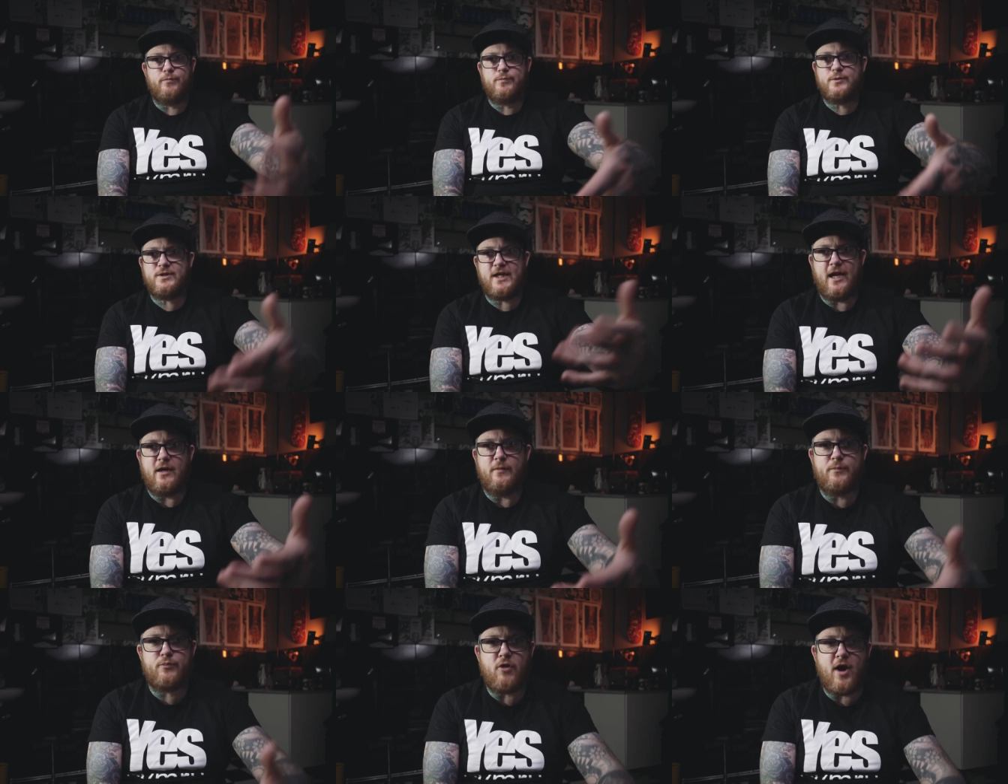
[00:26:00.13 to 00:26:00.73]

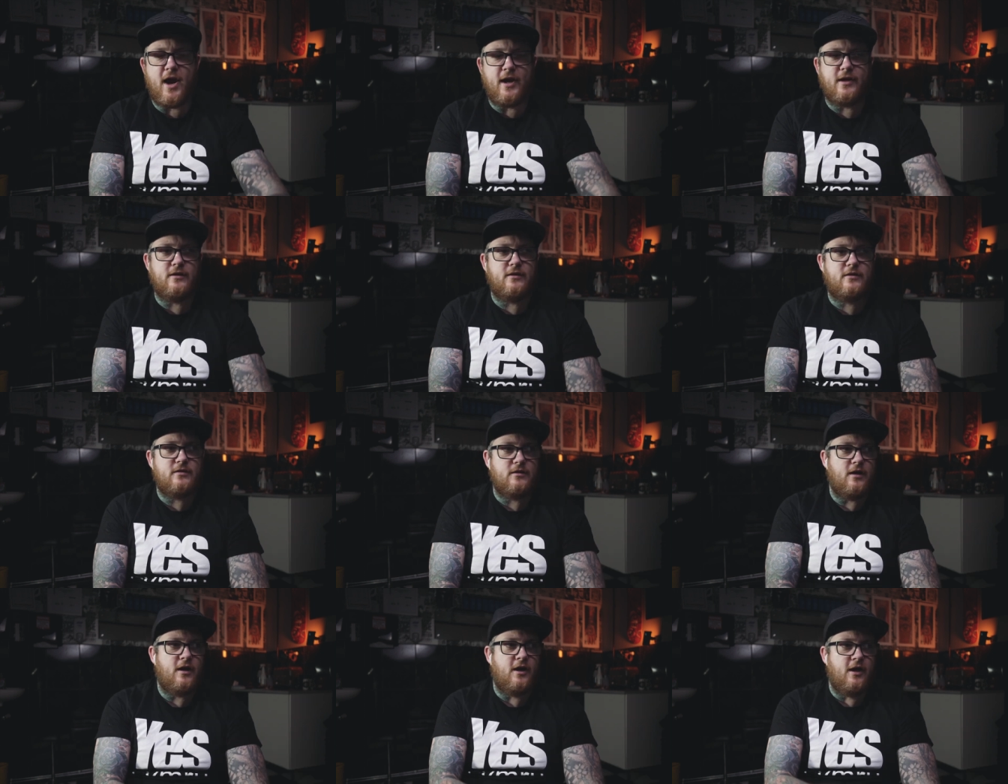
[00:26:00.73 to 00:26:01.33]
sell a
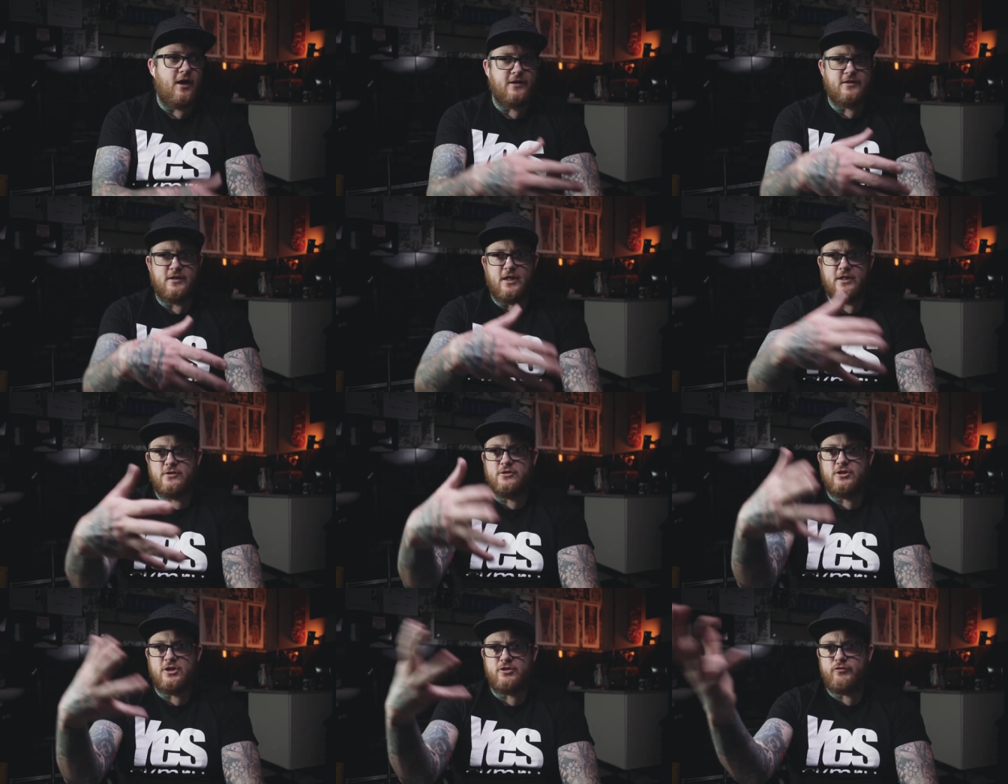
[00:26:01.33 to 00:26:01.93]
brand
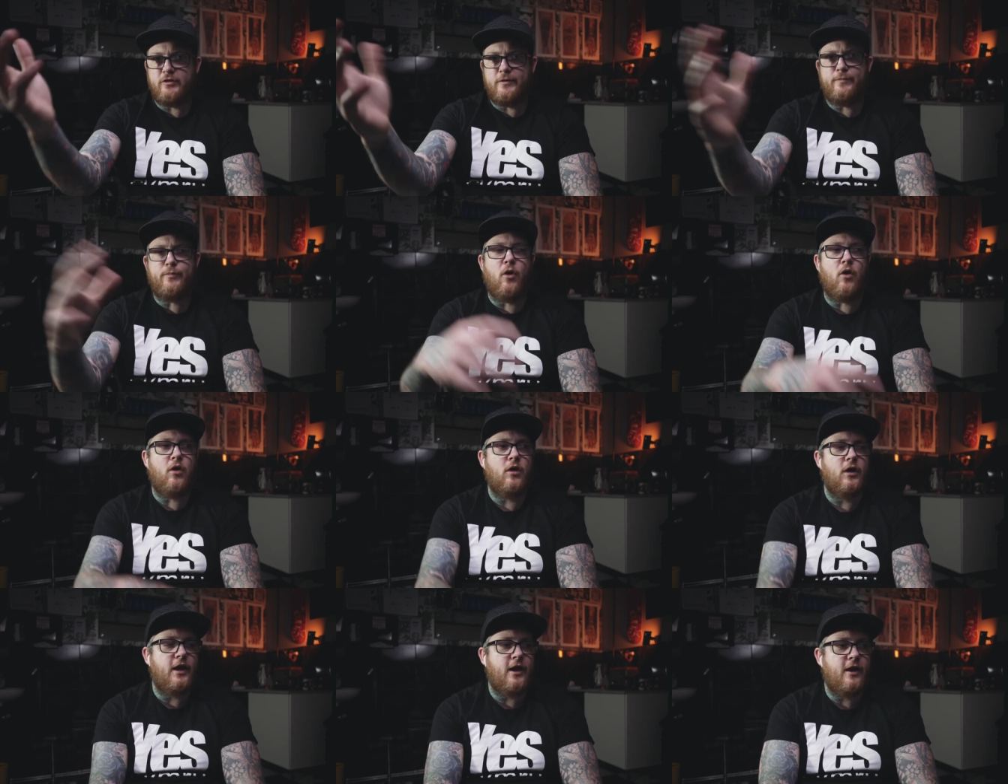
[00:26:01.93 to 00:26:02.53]
and just
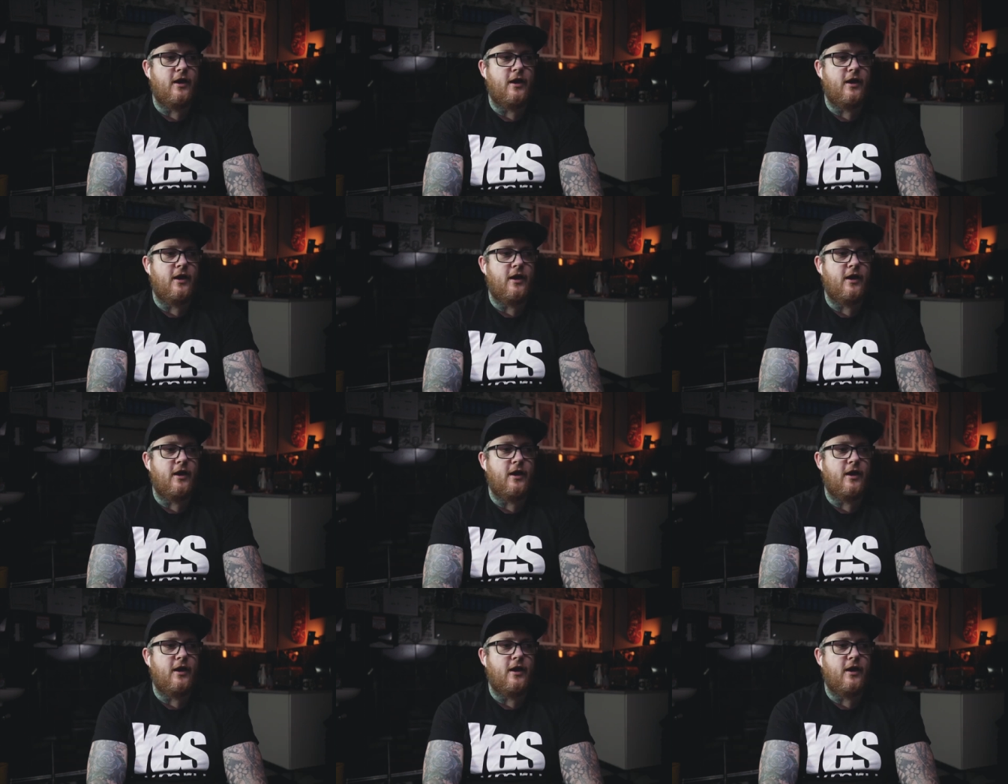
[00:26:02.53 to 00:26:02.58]
rebottle